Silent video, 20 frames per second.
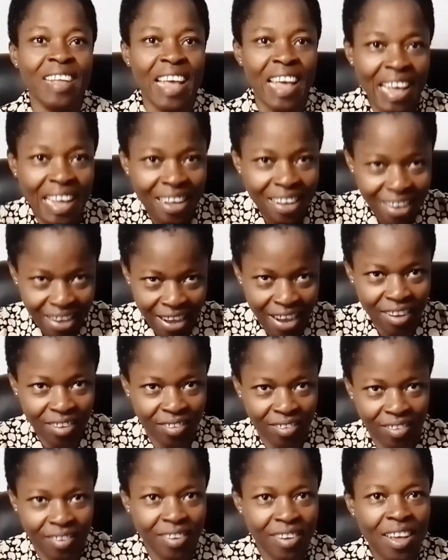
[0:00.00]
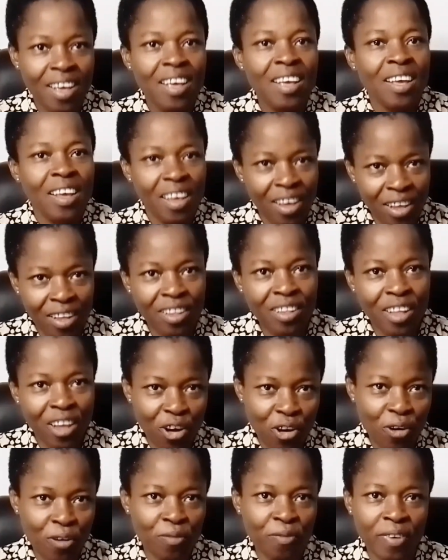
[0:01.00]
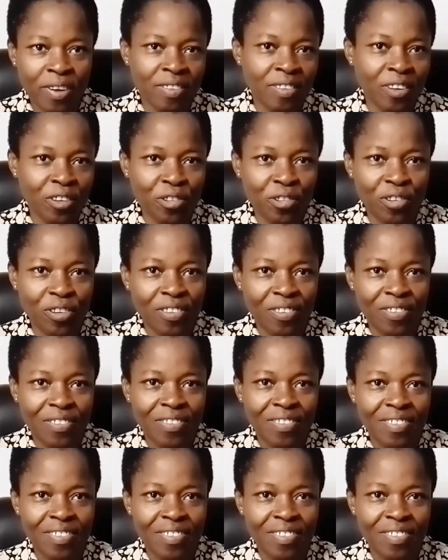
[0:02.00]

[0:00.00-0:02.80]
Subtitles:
engaged in the conversation.